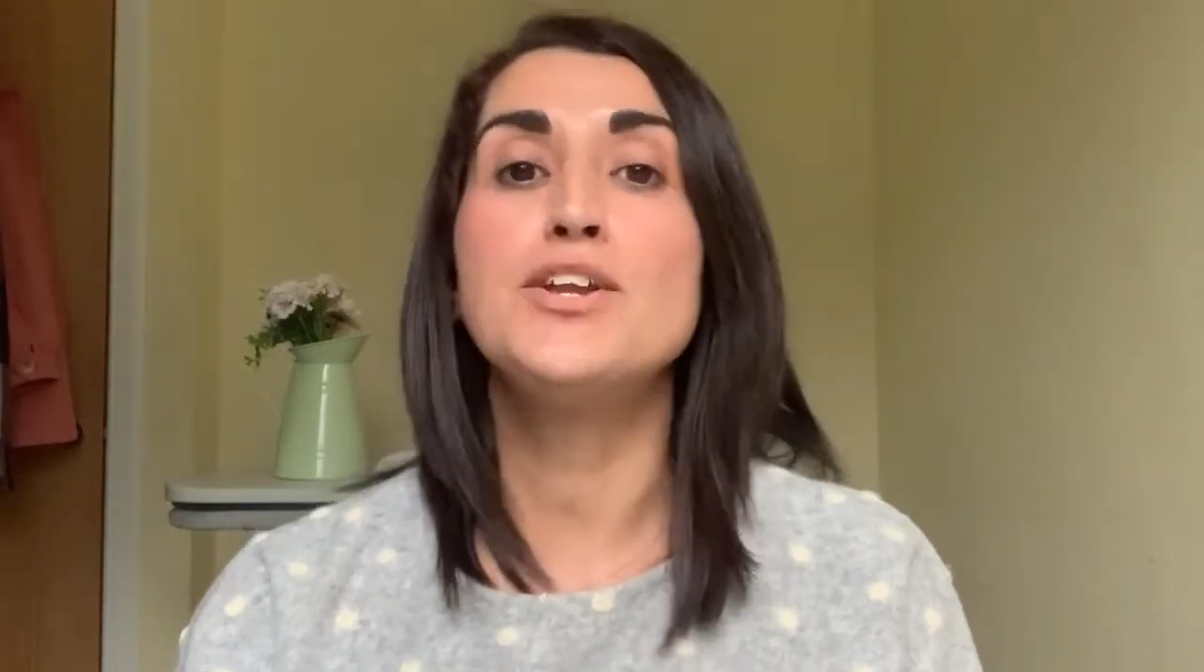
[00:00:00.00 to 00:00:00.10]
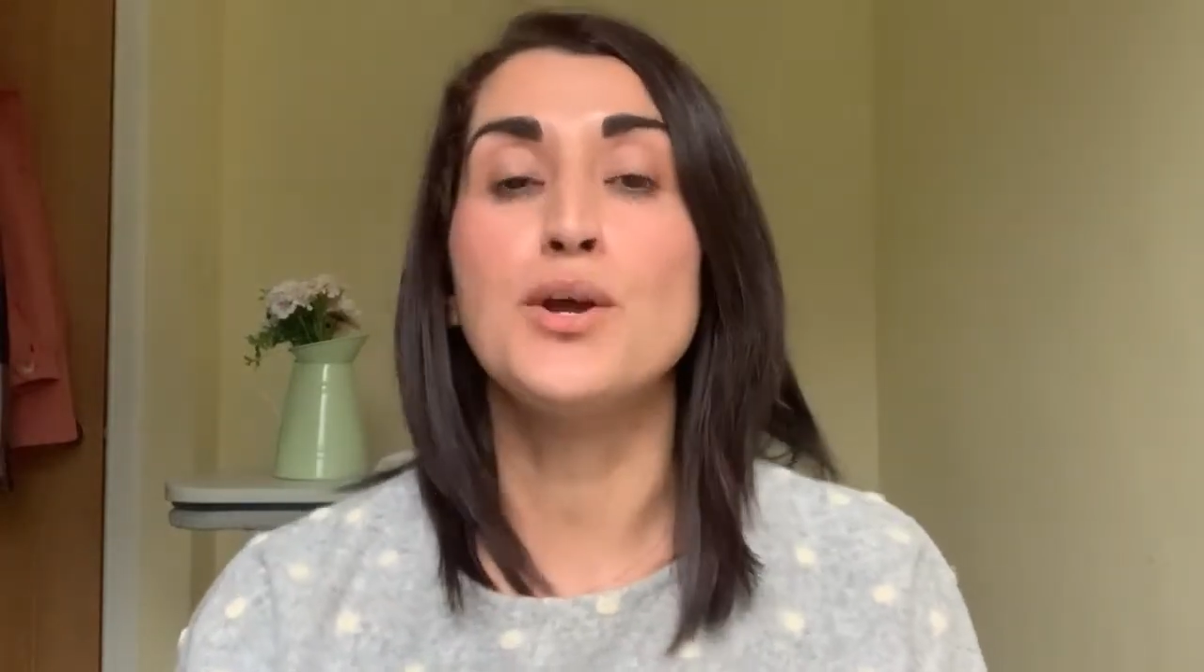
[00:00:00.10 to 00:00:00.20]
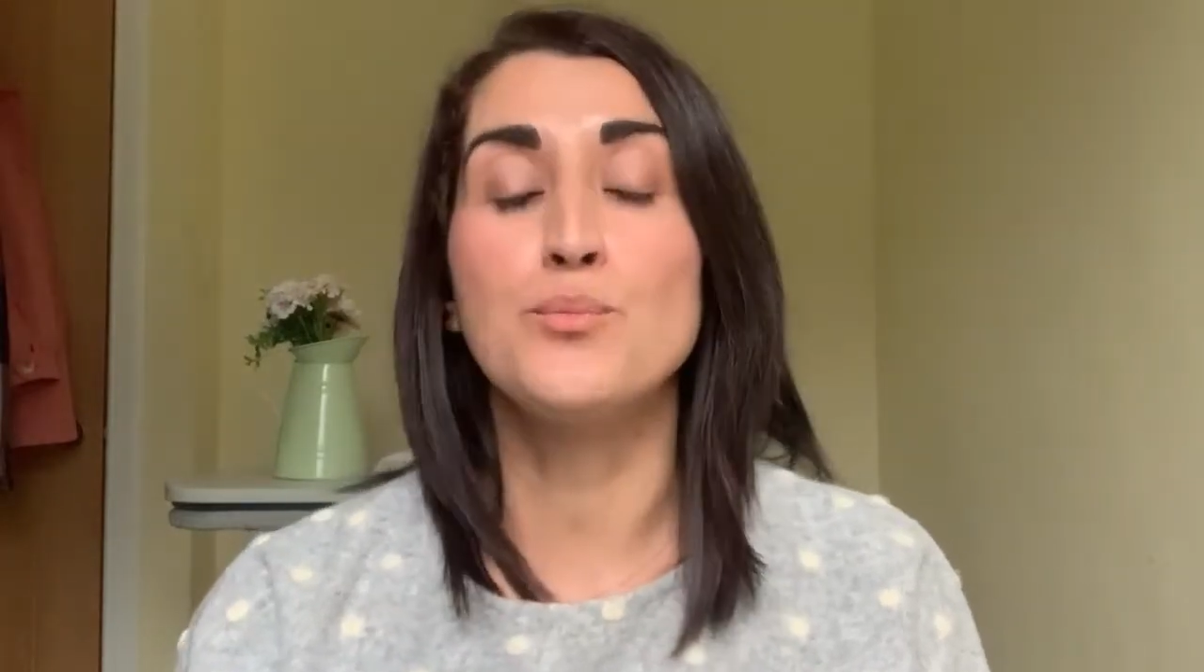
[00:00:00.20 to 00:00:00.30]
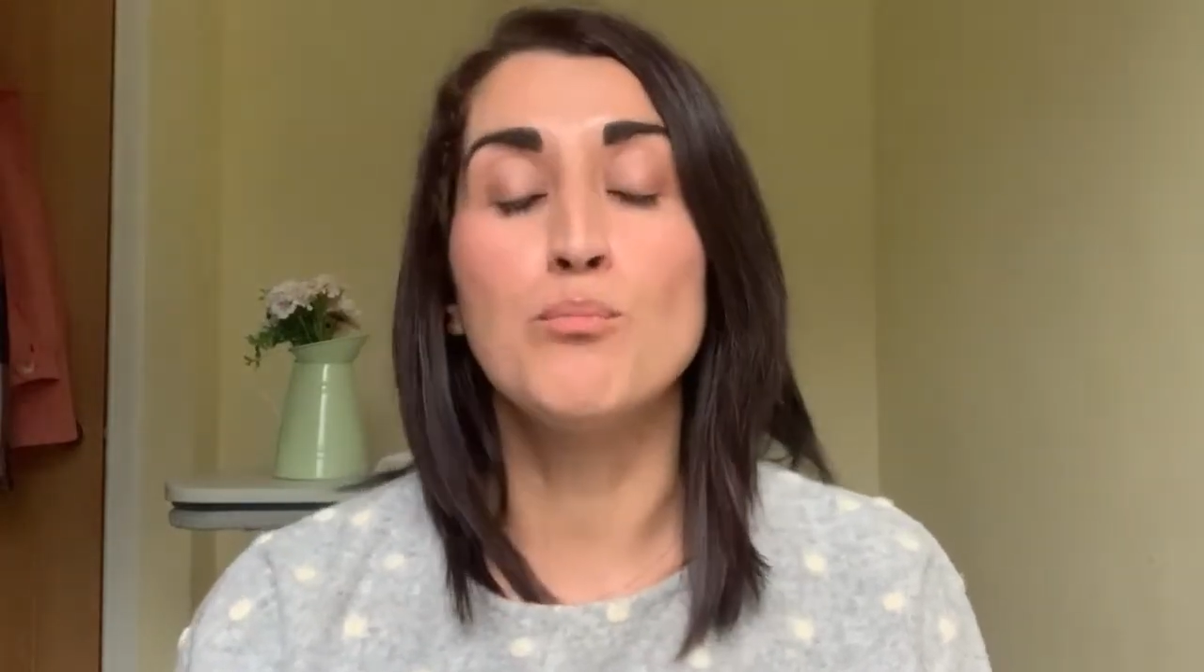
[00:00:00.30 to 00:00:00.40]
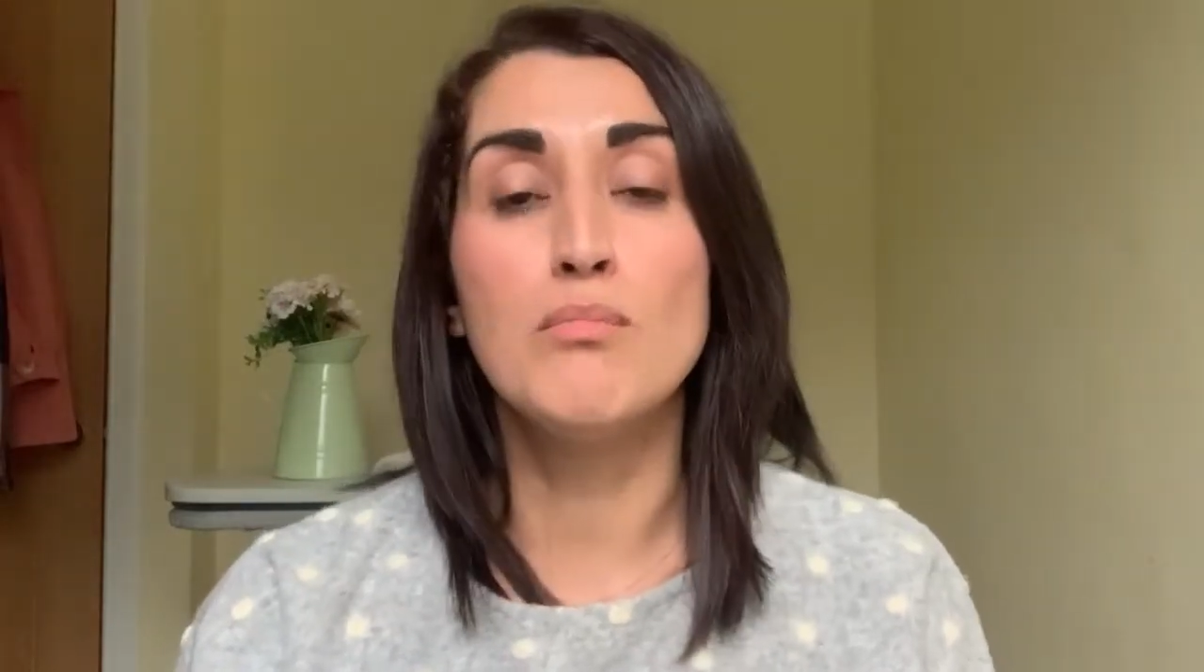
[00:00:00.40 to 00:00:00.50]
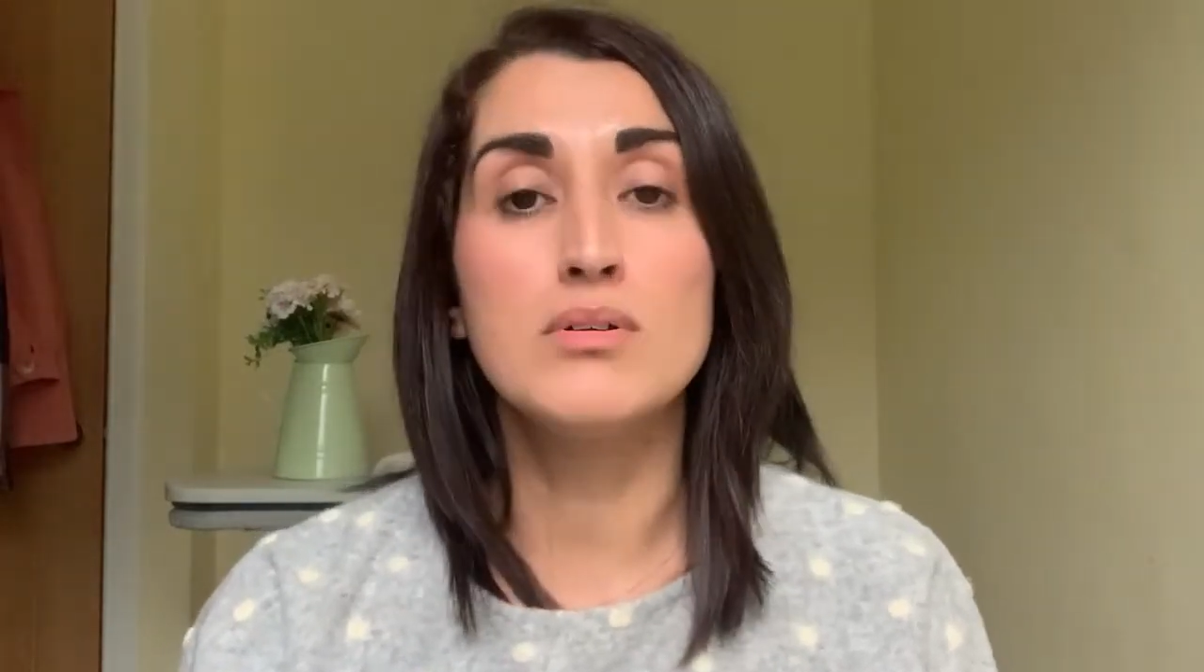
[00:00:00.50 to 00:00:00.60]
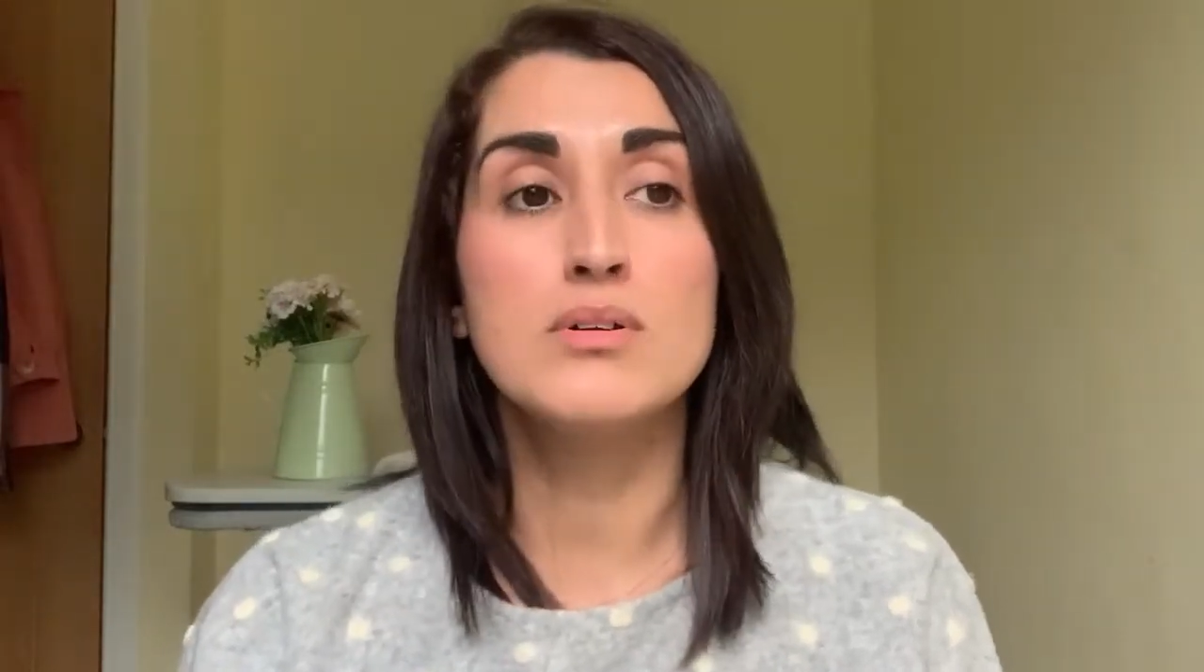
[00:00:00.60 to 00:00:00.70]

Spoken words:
know,